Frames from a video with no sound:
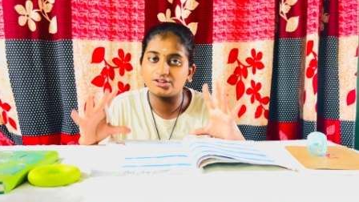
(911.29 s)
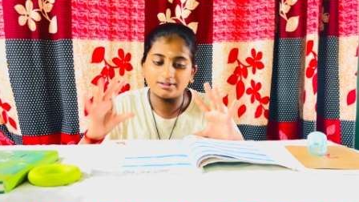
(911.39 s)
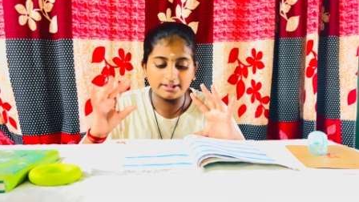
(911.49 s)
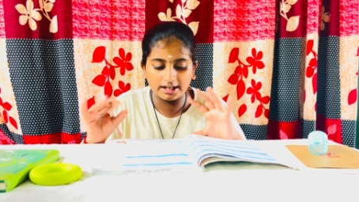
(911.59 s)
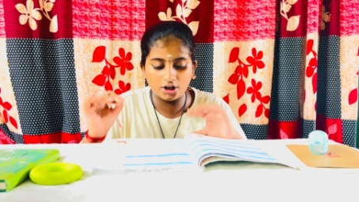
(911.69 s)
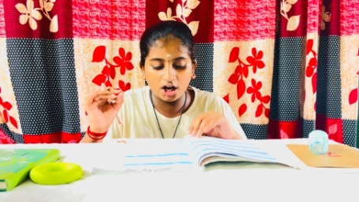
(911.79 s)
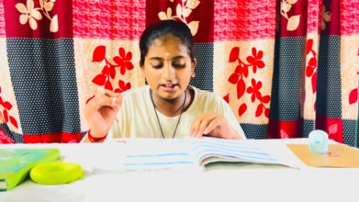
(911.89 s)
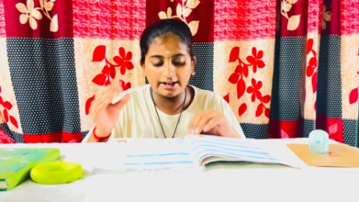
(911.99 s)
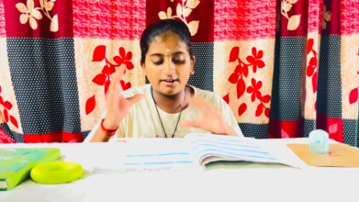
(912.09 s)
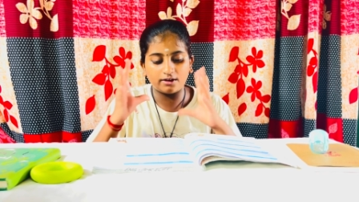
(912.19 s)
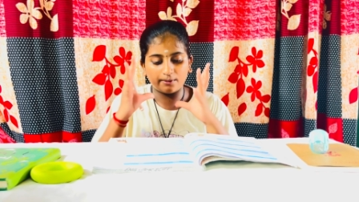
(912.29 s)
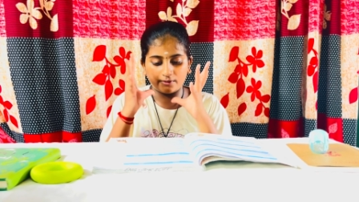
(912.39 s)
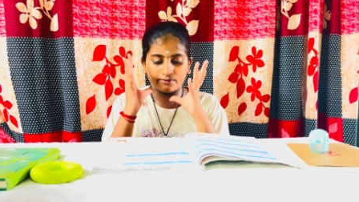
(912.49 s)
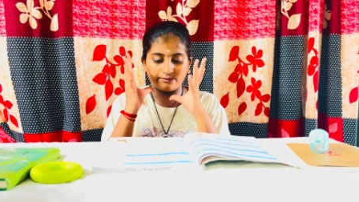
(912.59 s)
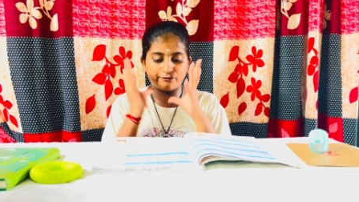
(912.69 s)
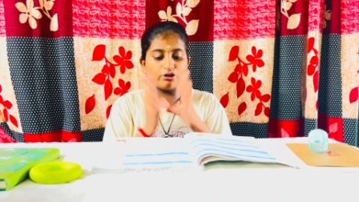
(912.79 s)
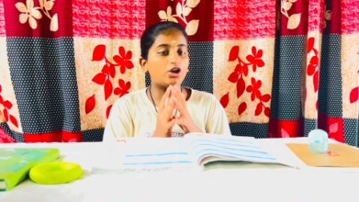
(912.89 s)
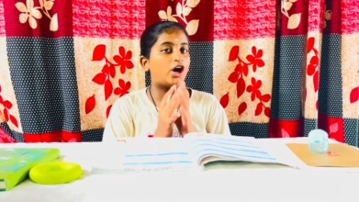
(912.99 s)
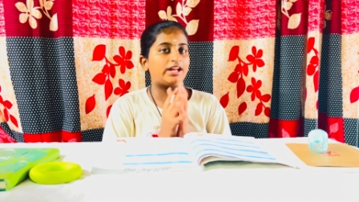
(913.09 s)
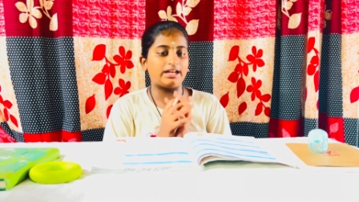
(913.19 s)
They're not like full
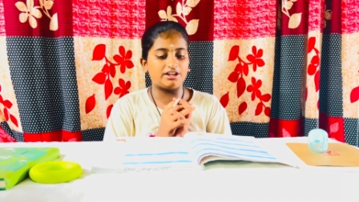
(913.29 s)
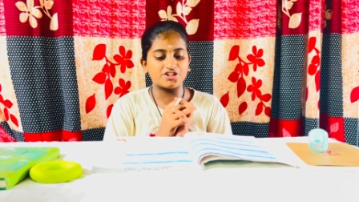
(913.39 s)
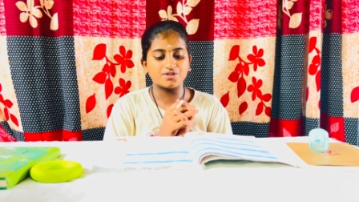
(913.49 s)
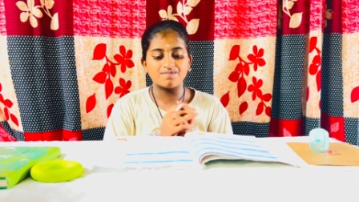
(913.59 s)
on English.